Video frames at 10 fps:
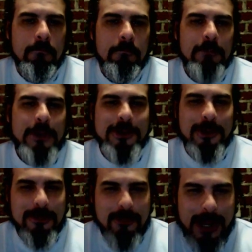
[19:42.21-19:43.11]
most
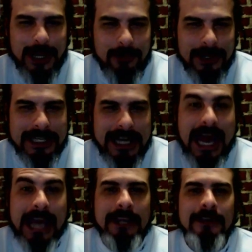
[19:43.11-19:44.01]
certainly more eloquent than
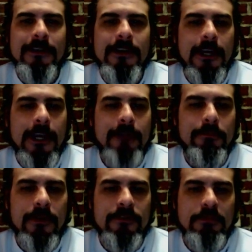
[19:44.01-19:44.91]
I am
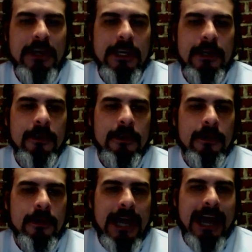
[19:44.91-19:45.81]
capable of speaking.
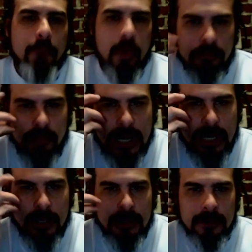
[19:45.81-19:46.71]
I'm more of a,